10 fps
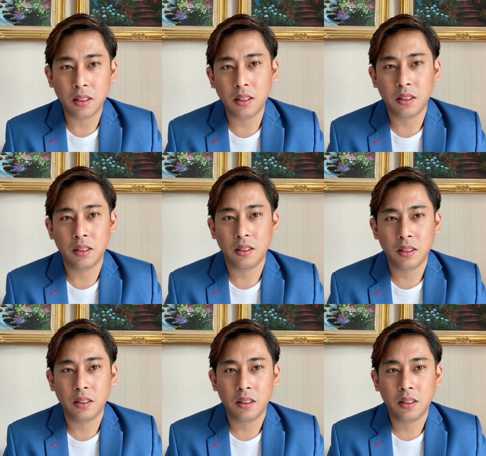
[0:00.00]

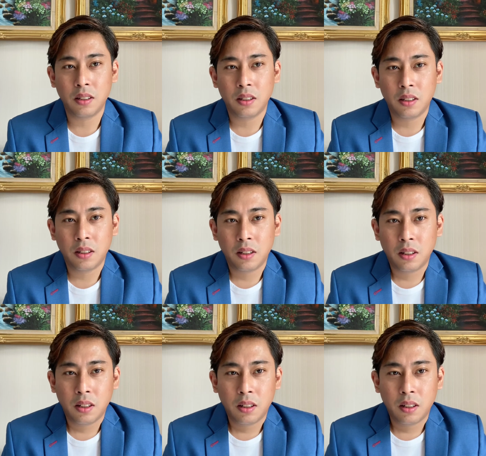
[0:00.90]
(no one is talking)